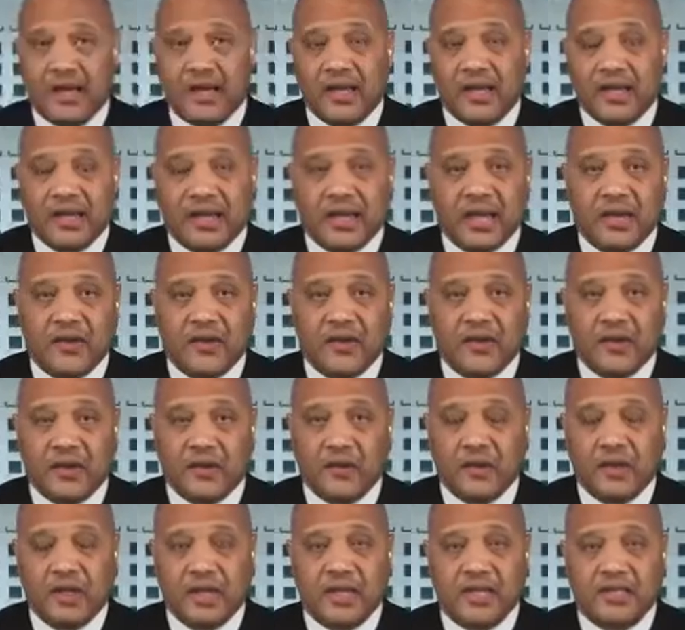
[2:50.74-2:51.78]
He and I used to
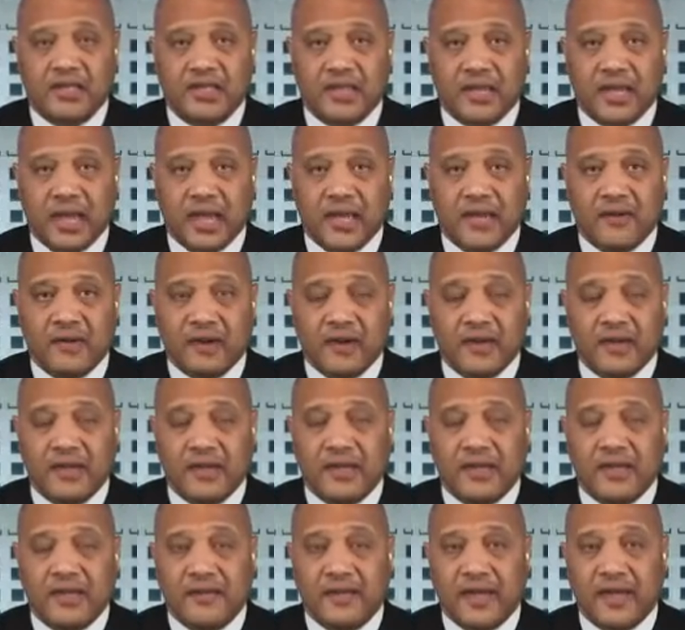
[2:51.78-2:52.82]
go to lunch together. I
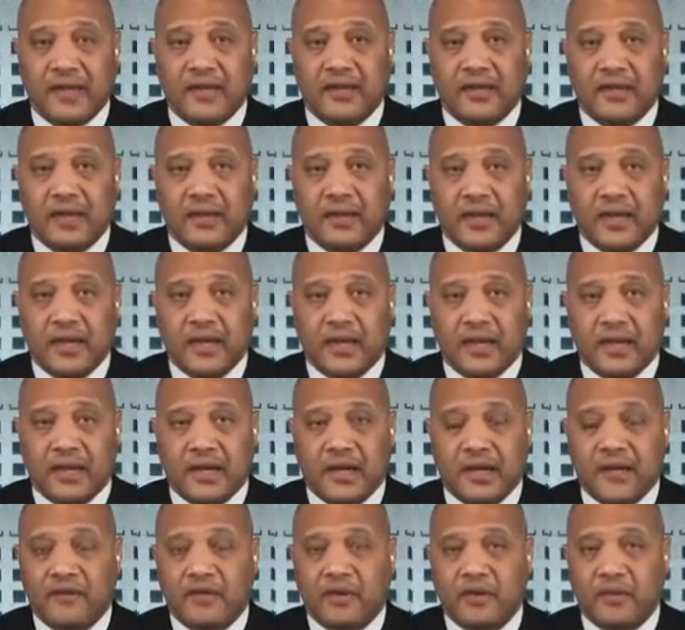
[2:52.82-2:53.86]
think that
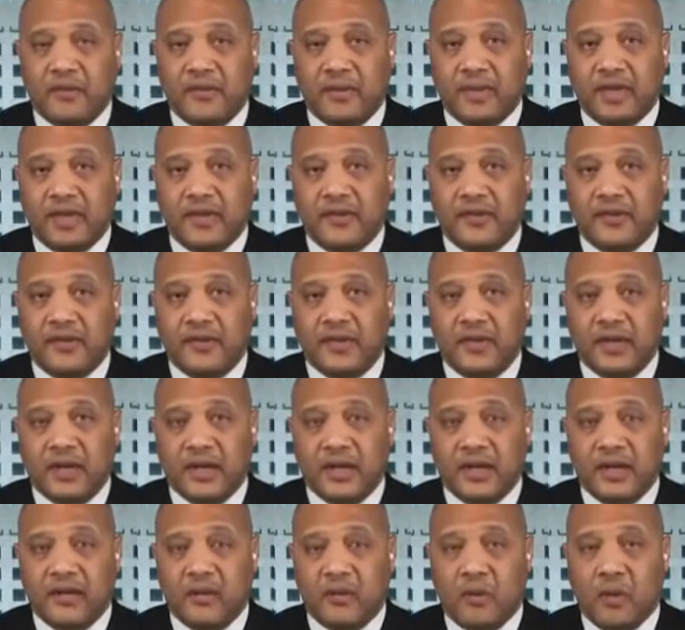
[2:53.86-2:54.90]
Governor Pence,
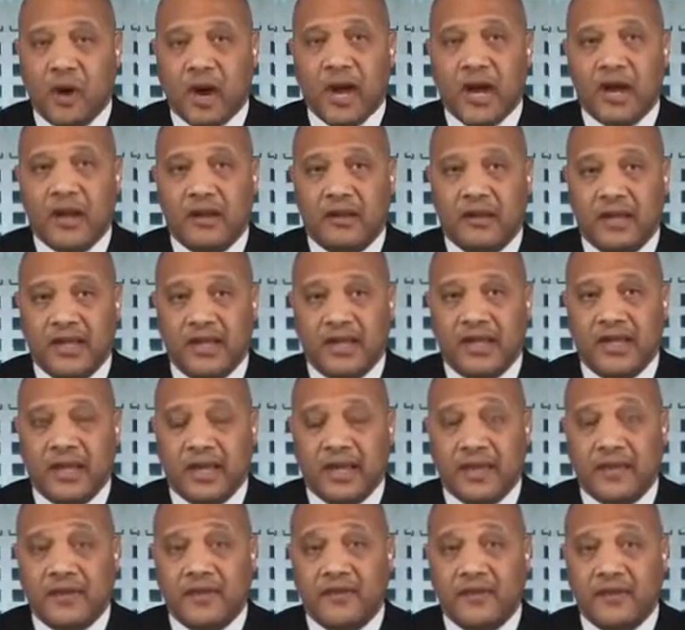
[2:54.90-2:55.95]
while he
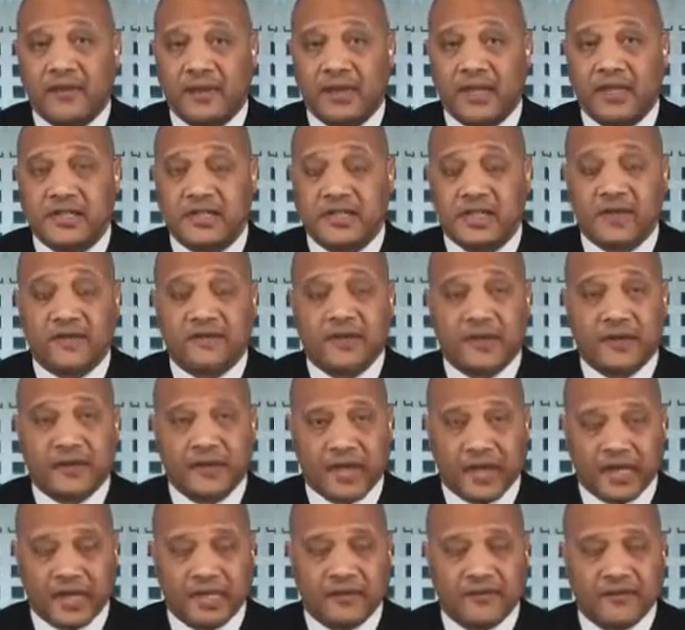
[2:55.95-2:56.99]
is the chief
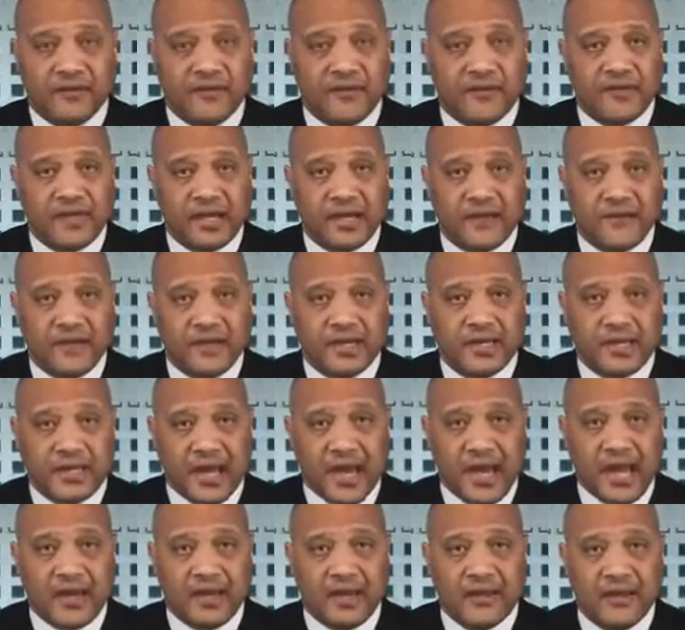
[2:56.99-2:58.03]
executive of the state of
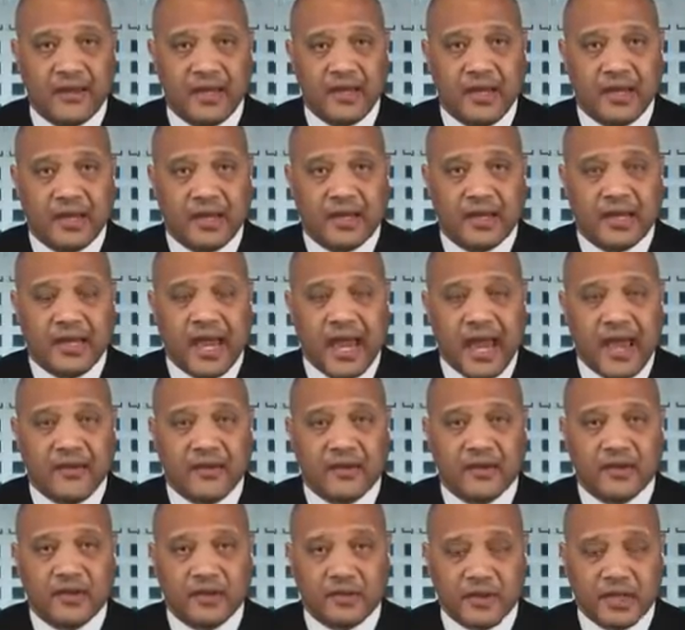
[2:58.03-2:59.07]
Indiana, he
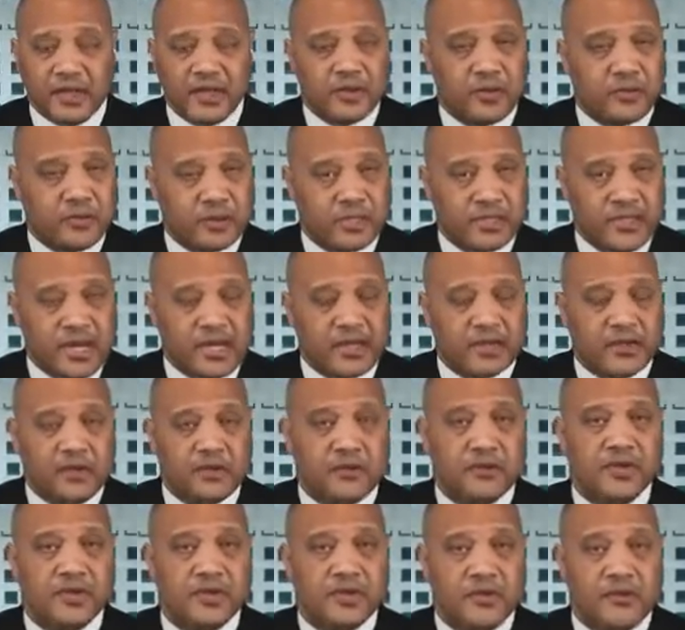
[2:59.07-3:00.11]
has a duty to protect
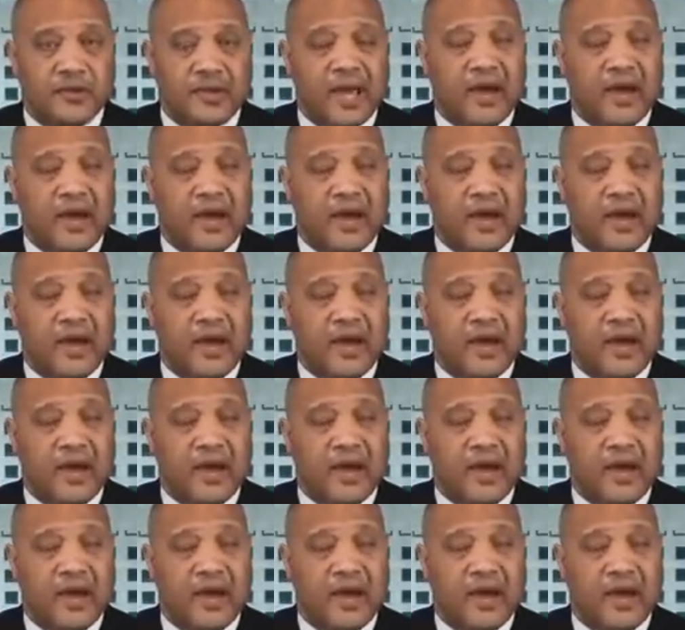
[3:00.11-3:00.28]
Hoosiers.